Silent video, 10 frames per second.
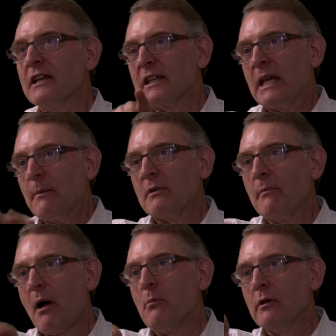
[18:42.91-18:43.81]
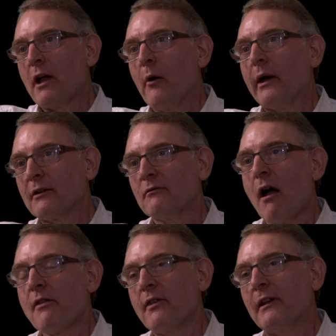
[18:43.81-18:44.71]
keep the bubble going
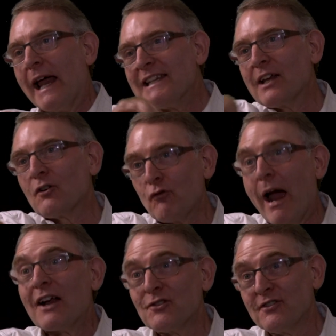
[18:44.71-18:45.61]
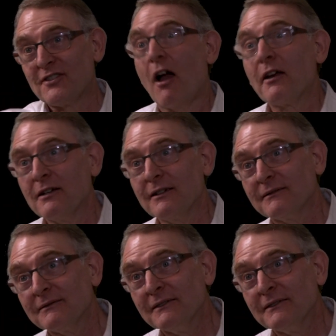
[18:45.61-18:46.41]
rather than let it crash and cycle.